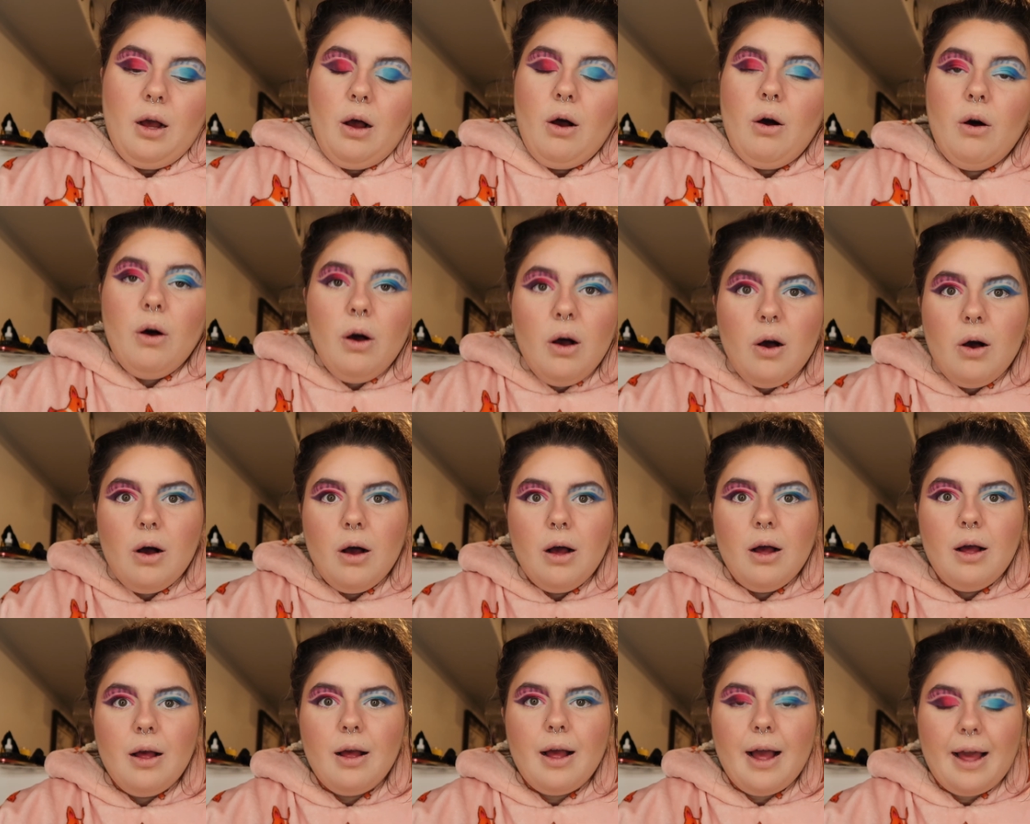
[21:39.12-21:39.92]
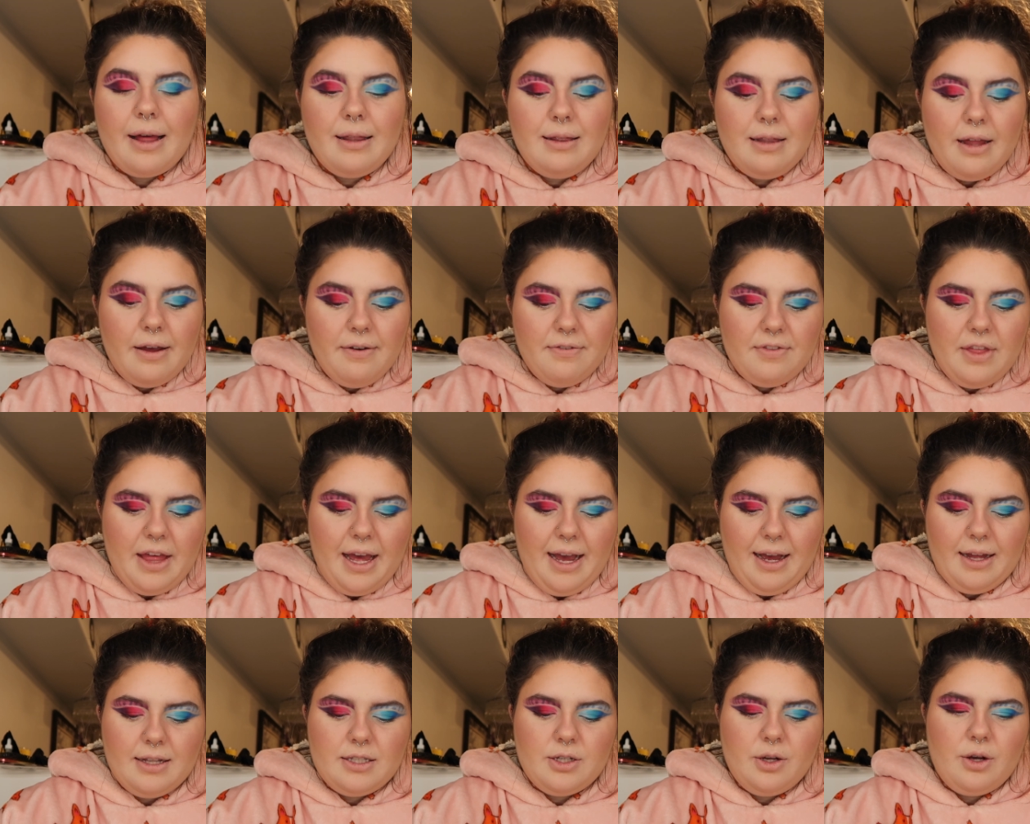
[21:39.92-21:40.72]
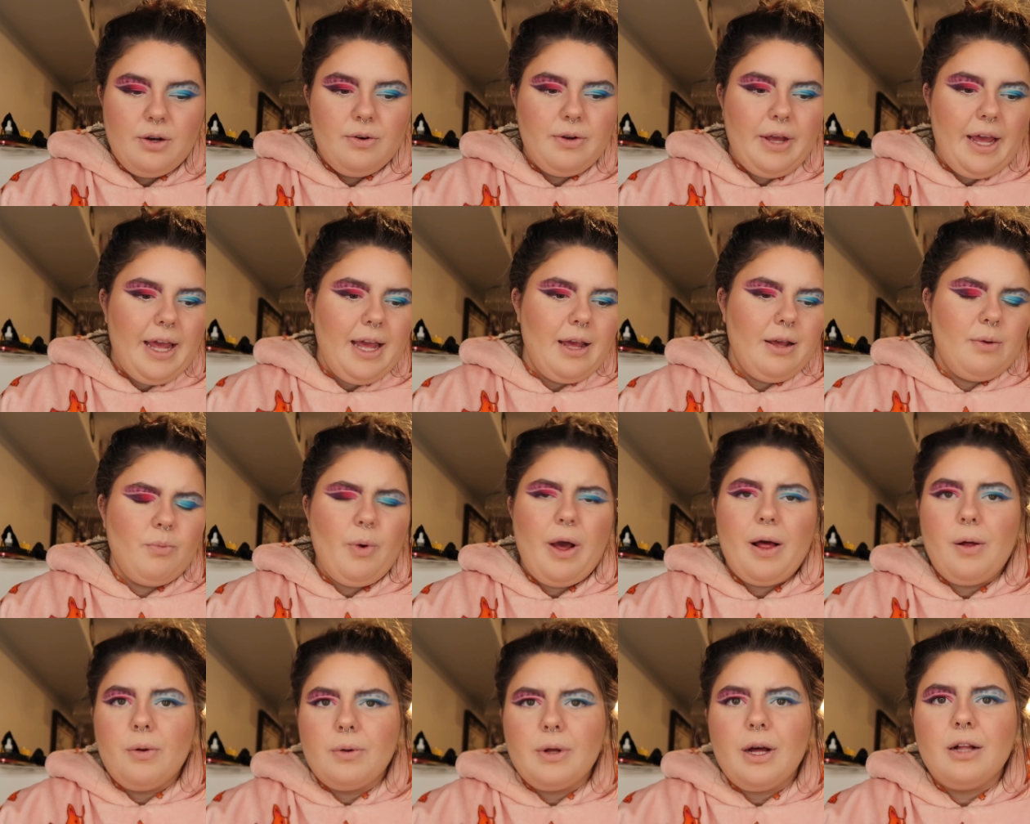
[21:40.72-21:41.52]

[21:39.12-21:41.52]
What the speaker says: Oh, I love that. Okay, wow,